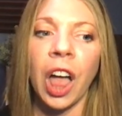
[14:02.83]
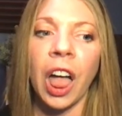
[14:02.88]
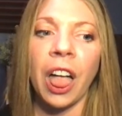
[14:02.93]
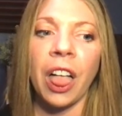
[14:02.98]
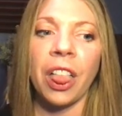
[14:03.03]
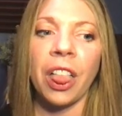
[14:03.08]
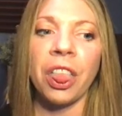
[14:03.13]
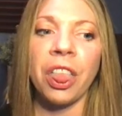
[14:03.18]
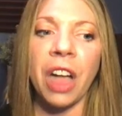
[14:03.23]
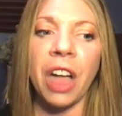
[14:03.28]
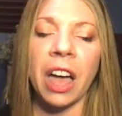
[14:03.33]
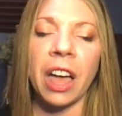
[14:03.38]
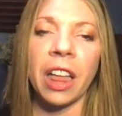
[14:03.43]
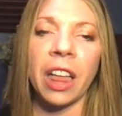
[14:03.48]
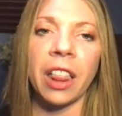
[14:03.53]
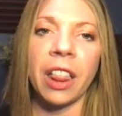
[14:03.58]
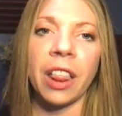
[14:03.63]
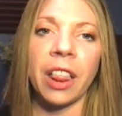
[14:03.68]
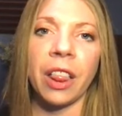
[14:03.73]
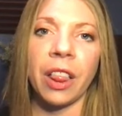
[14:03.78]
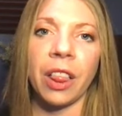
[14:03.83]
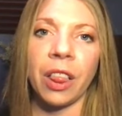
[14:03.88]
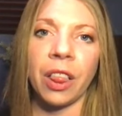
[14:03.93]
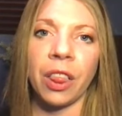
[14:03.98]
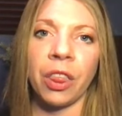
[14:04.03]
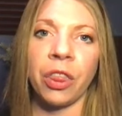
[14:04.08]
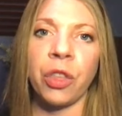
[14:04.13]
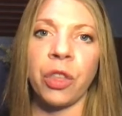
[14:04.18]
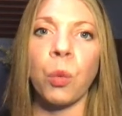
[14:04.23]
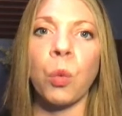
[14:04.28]
that
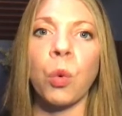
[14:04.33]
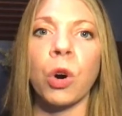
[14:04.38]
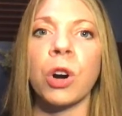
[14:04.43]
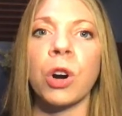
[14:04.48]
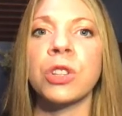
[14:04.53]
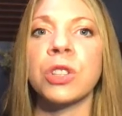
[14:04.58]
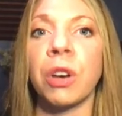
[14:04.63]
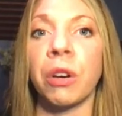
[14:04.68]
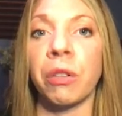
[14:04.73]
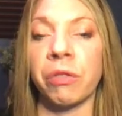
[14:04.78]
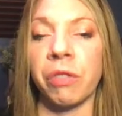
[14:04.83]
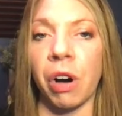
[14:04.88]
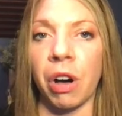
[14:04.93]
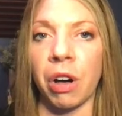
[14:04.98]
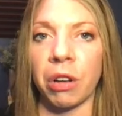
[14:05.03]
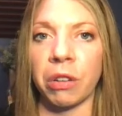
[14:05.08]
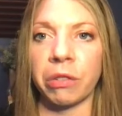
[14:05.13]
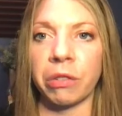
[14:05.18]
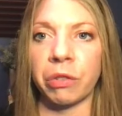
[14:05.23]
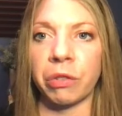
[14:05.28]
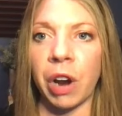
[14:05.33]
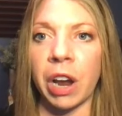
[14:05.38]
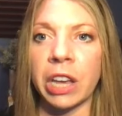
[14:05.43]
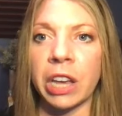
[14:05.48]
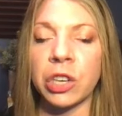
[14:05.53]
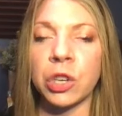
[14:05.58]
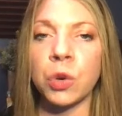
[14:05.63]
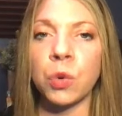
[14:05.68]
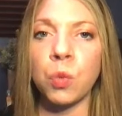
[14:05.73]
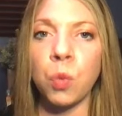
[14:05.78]
the words evolve, right?
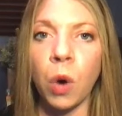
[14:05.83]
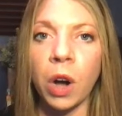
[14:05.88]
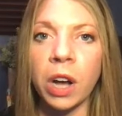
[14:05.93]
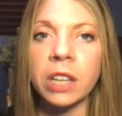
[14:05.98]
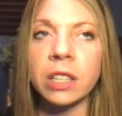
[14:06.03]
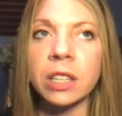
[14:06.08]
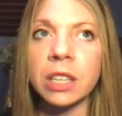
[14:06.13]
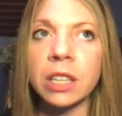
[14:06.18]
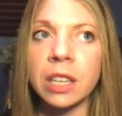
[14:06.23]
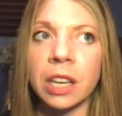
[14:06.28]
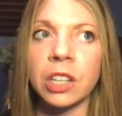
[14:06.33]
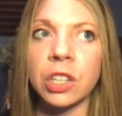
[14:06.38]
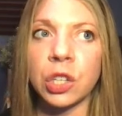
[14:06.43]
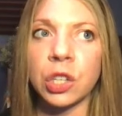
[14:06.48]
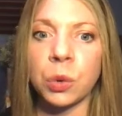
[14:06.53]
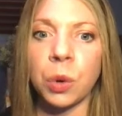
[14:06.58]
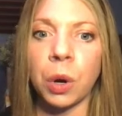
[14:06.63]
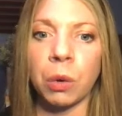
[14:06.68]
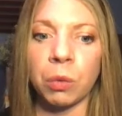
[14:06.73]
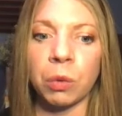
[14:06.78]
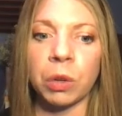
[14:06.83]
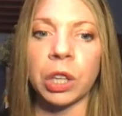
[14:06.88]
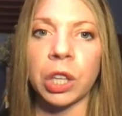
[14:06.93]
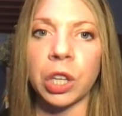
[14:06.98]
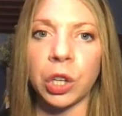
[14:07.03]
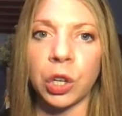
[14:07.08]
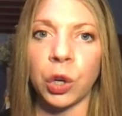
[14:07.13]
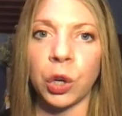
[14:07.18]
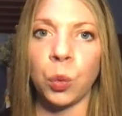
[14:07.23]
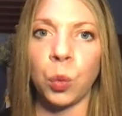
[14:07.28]
You want to get to a really
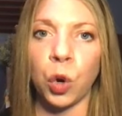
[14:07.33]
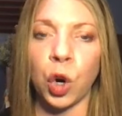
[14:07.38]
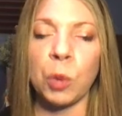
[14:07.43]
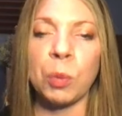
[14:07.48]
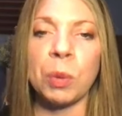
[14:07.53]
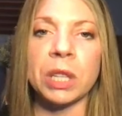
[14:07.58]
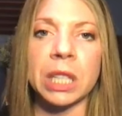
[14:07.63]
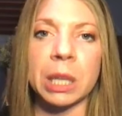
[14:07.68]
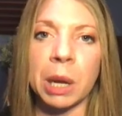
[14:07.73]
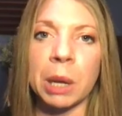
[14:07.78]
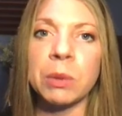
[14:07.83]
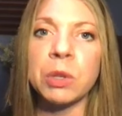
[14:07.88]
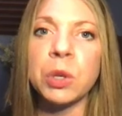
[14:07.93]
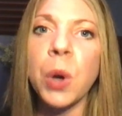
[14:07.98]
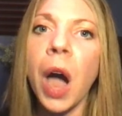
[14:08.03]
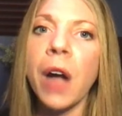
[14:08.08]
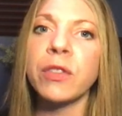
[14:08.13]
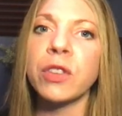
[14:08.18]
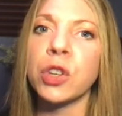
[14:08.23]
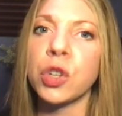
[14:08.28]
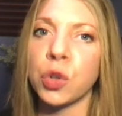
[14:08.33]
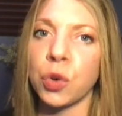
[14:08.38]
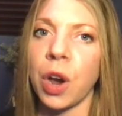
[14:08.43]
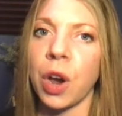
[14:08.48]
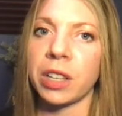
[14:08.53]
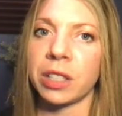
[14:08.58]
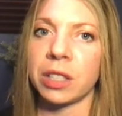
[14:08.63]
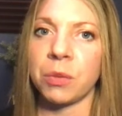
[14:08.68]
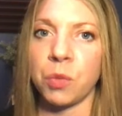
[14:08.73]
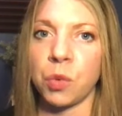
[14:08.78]
good word, but sometimes you have to
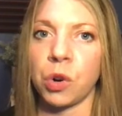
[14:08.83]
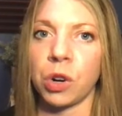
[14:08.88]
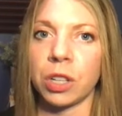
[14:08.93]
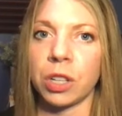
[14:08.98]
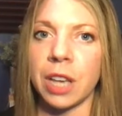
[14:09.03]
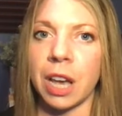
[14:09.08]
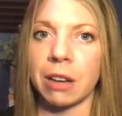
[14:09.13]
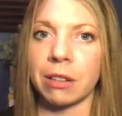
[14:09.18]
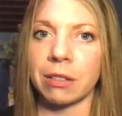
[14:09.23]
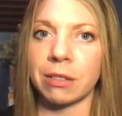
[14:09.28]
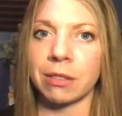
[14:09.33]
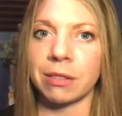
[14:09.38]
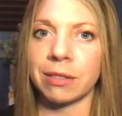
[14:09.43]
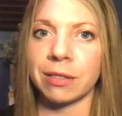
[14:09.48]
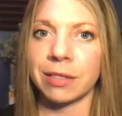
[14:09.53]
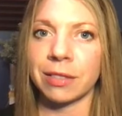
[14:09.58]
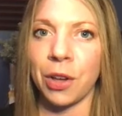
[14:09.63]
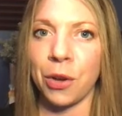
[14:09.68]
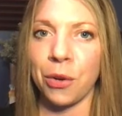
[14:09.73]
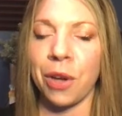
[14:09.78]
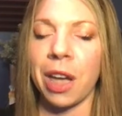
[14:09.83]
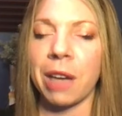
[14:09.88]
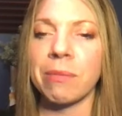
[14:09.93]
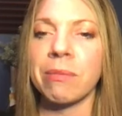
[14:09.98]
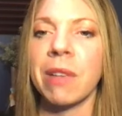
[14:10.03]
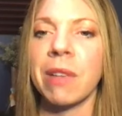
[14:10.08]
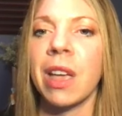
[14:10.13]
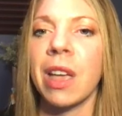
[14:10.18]
try some words out. Okay.